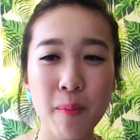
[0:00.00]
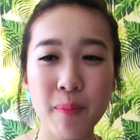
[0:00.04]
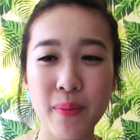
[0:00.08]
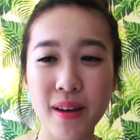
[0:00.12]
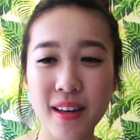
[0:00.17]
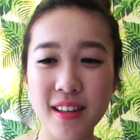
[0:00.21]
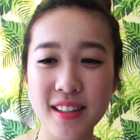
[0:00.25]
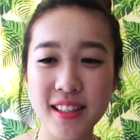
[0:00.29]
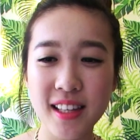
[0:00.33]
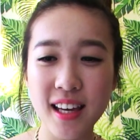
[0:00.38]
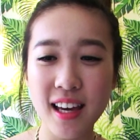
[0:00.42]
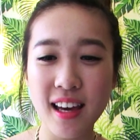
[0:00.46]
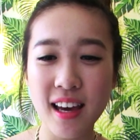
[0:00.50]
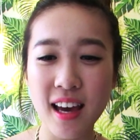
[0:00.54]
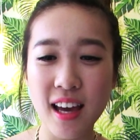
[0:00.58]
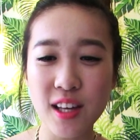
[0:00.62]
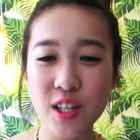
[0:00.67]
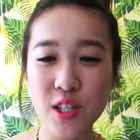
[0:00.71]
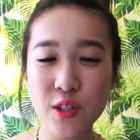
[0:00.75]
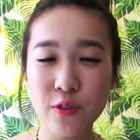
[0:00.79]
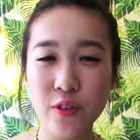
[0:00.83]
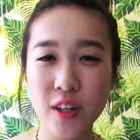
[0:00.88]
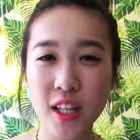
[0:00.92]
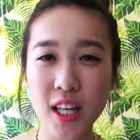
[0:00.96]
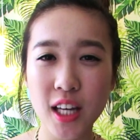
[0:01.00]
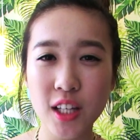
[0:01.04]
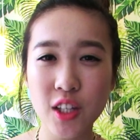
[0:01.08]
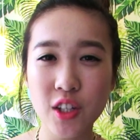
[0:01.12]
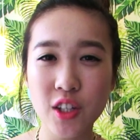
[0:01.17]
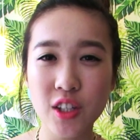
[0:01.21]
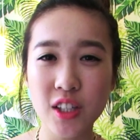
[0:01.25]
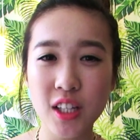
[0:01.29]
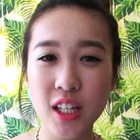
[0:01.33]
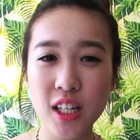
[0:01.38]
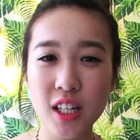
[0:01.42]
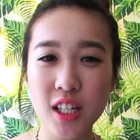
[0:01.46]
But yeah, I just feel like
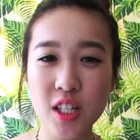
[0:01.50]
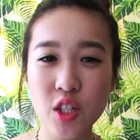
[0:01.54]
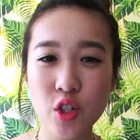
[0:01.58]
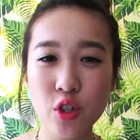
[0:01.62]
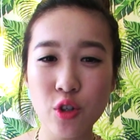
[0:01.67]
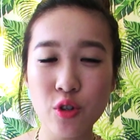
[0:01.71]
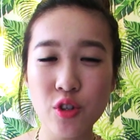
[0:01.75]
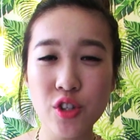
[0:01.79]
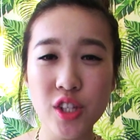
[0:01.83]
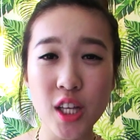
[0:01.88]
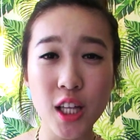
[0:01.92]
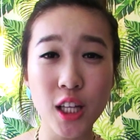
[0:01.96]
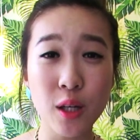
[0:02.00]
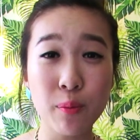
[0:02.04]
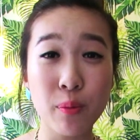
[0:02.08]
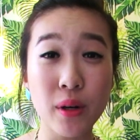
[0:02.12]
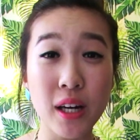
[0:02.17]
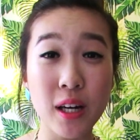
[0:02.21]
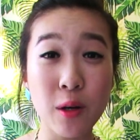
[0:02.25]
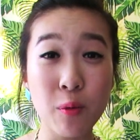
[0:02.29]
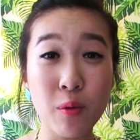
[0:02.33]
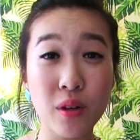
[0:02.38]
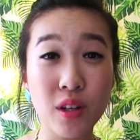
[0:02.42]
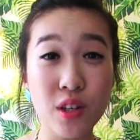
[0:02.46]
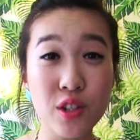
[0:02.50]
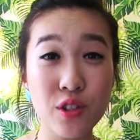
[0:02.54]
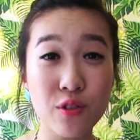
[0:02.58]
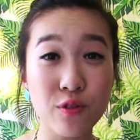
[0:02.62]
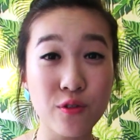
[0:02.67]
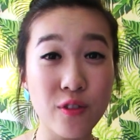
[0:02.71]
you need to celebrate when it's